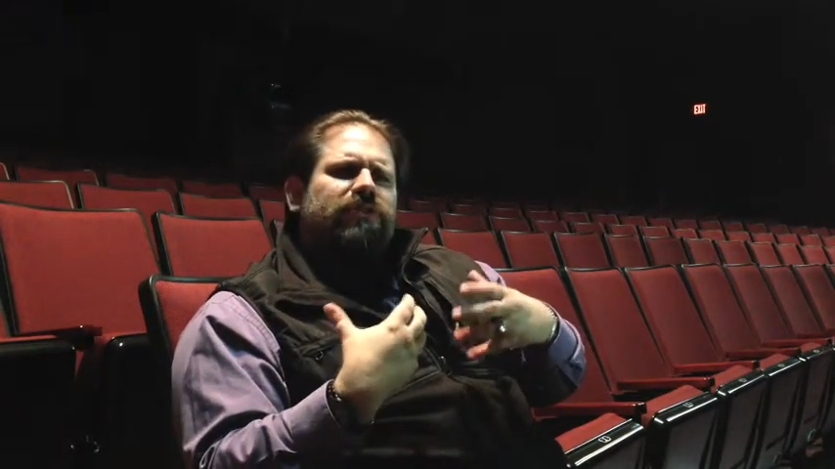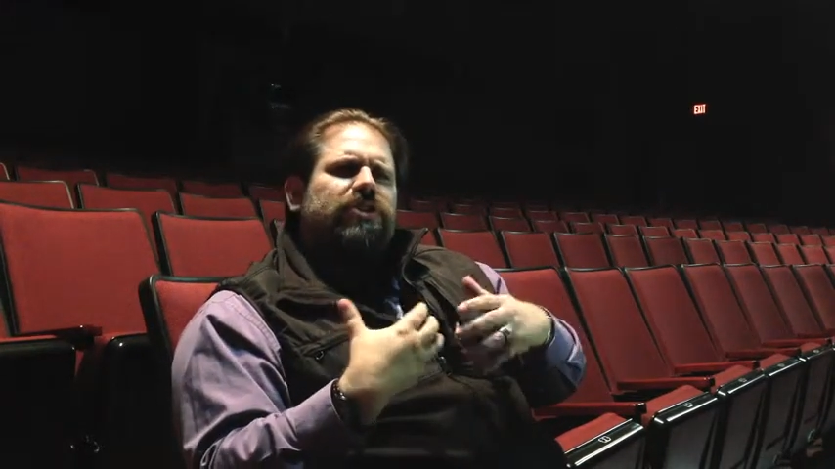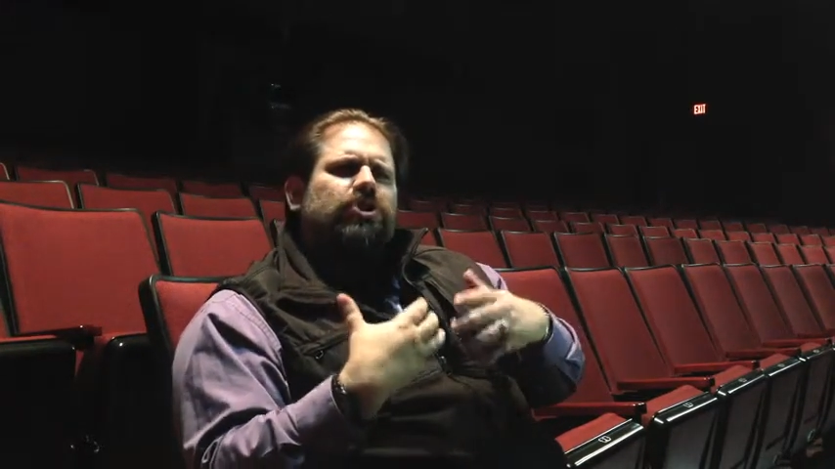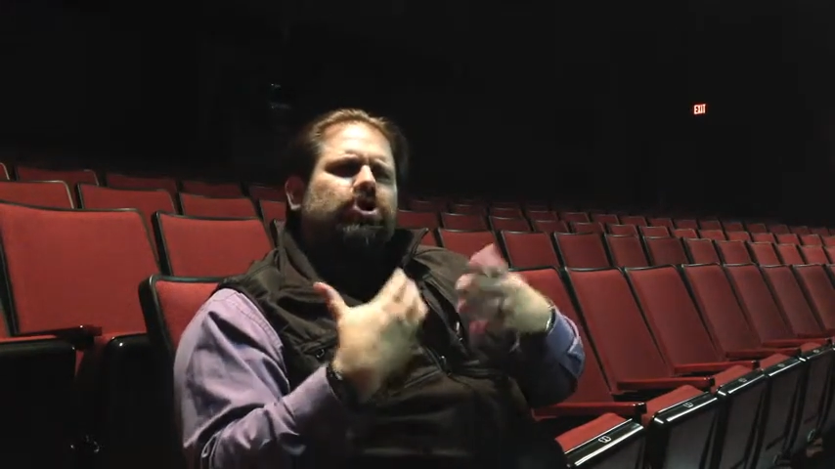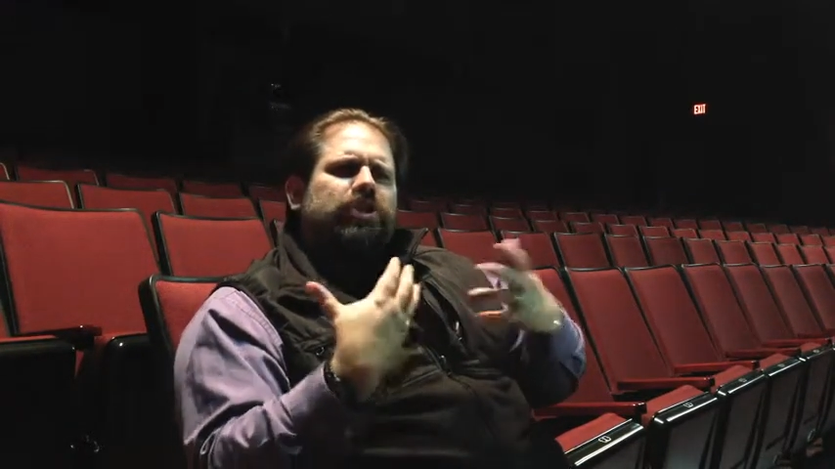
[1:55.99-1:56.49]

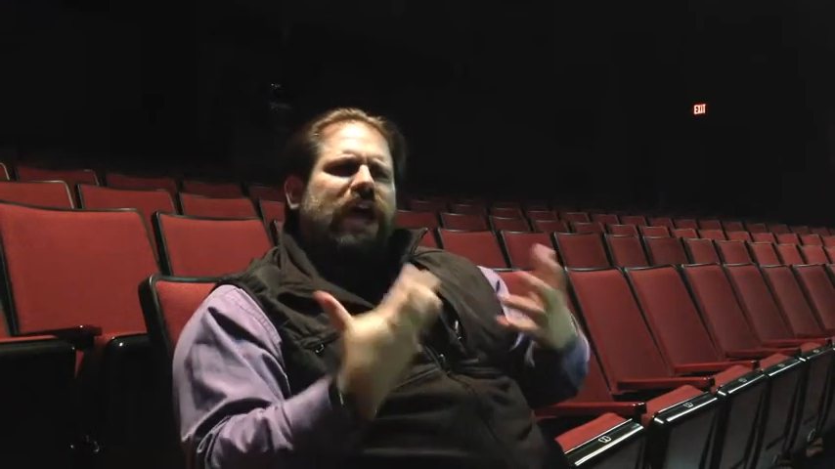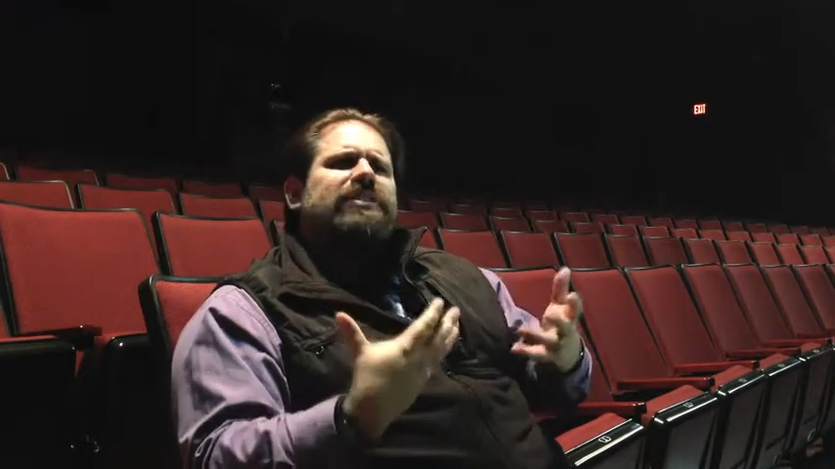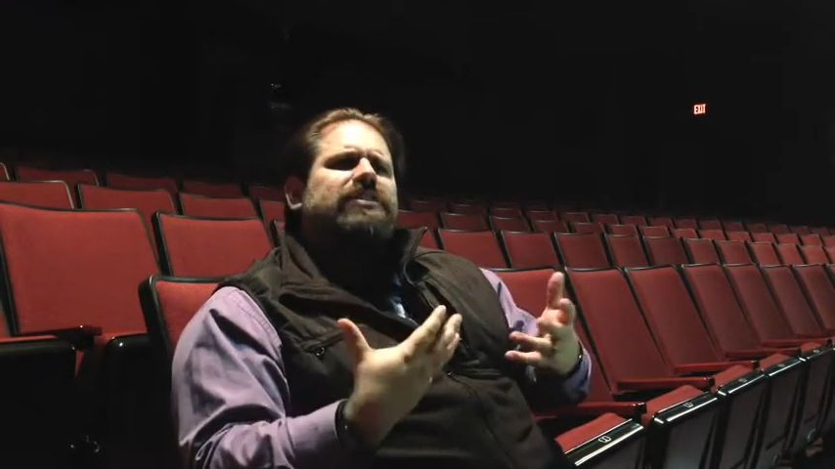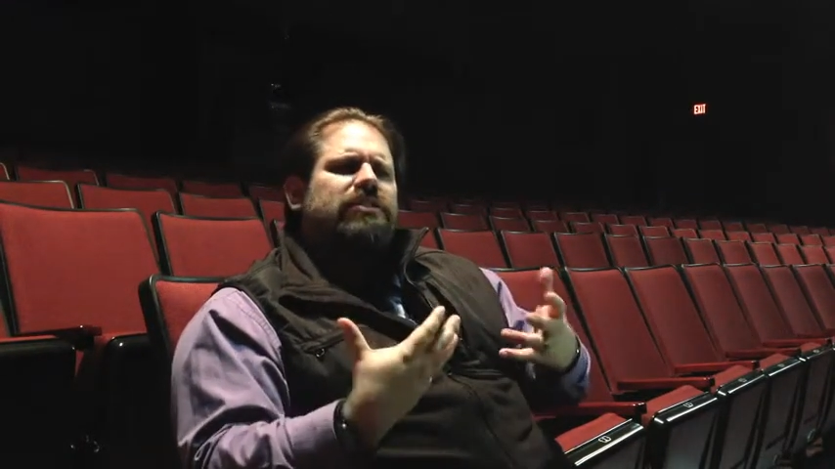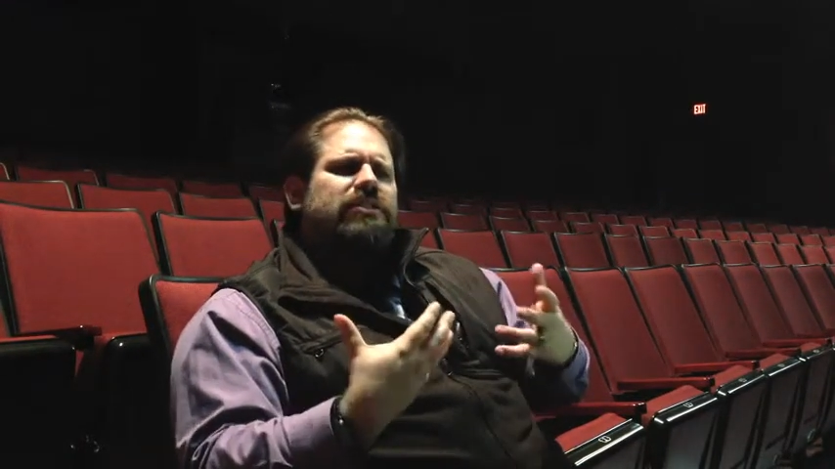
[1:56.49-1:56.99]

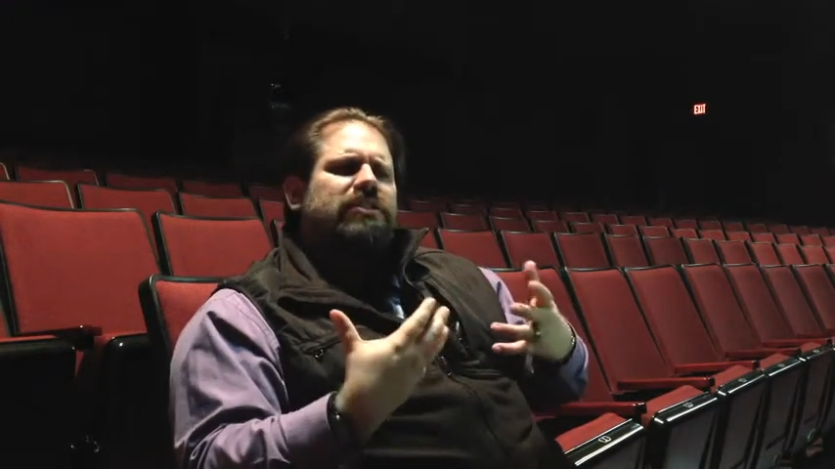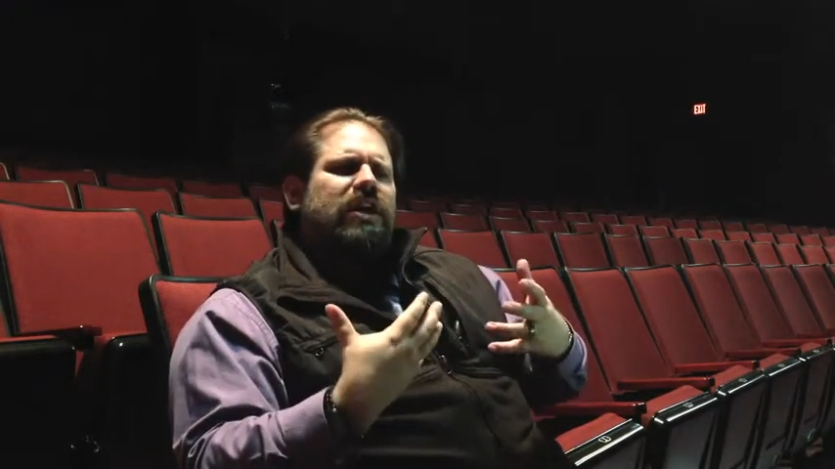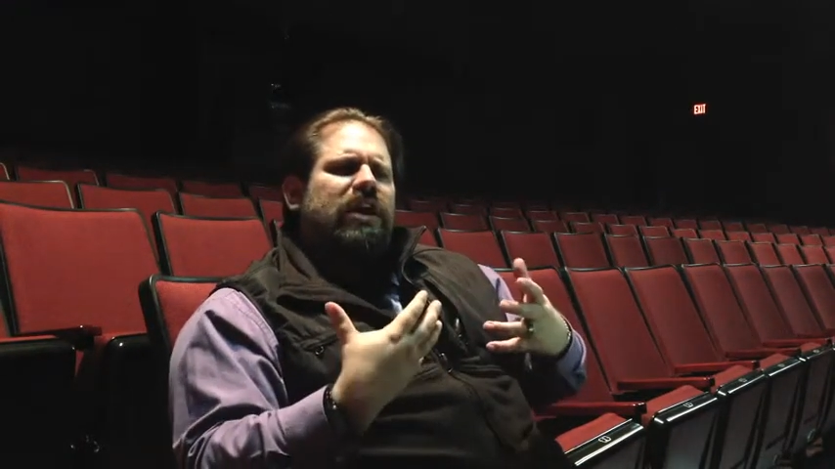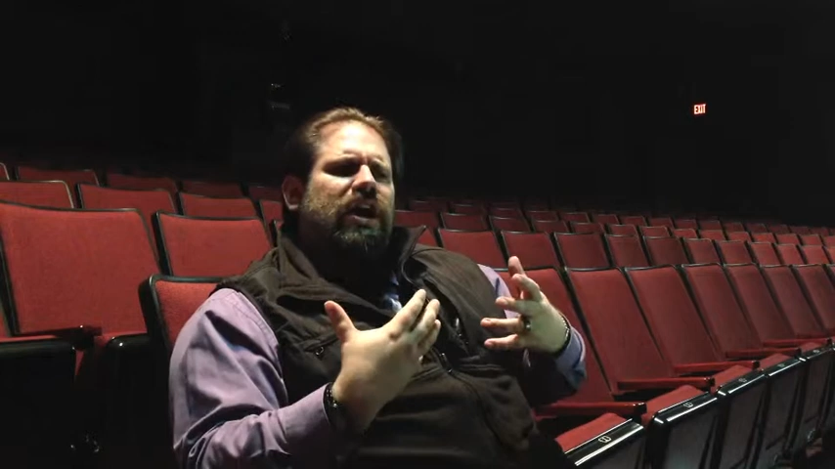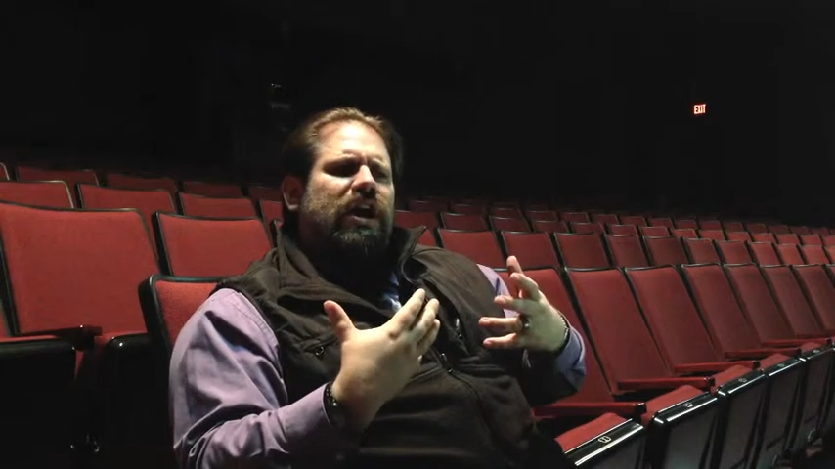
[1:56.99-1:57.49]
suggests
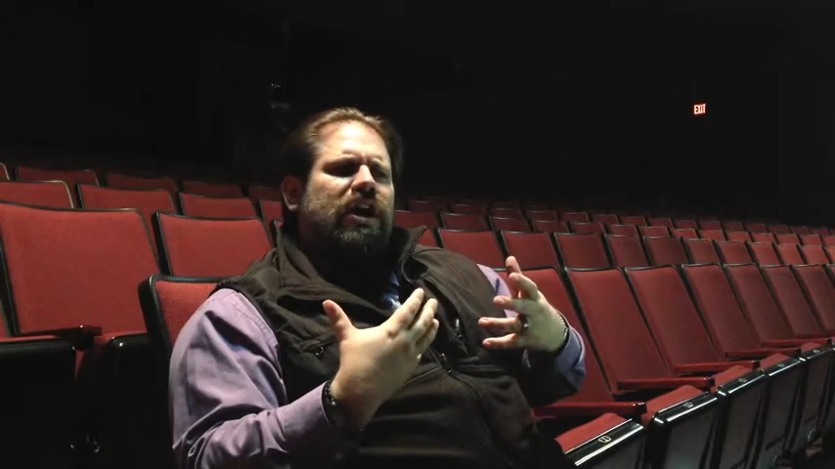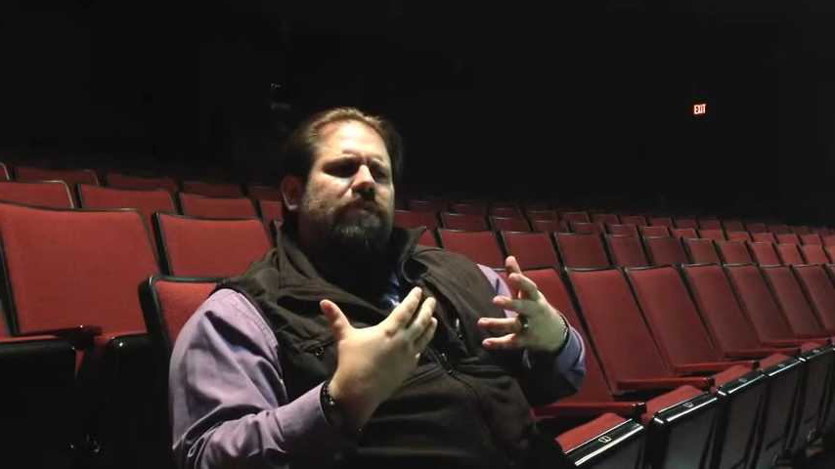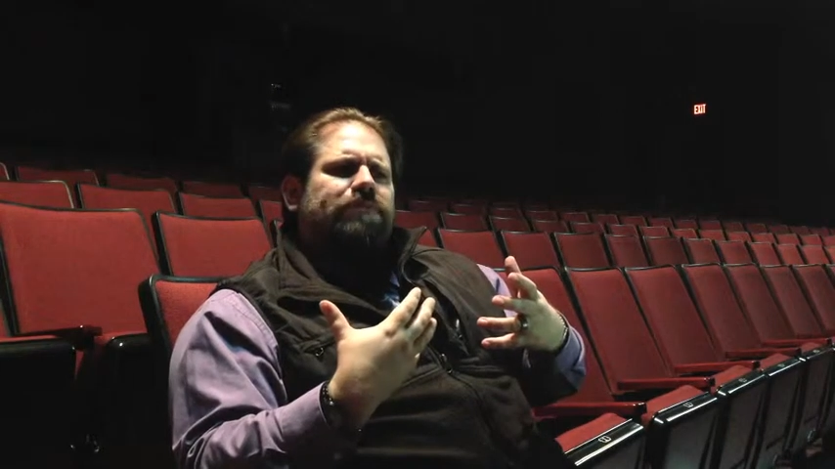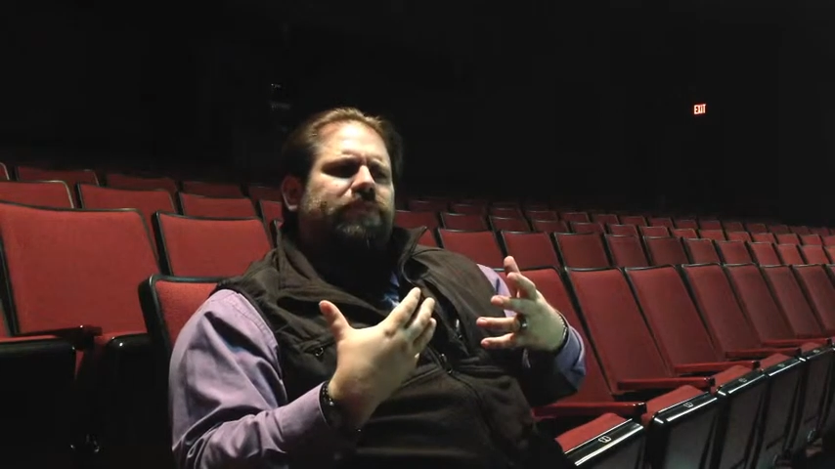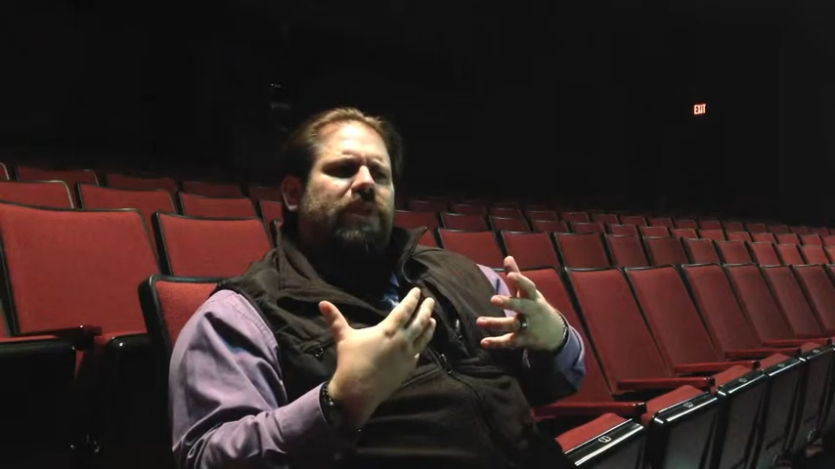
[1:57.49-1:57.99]

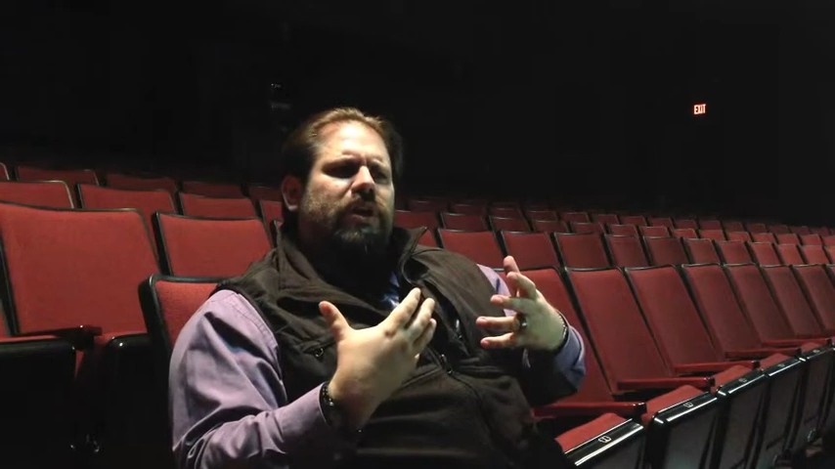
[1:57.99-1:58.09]
um,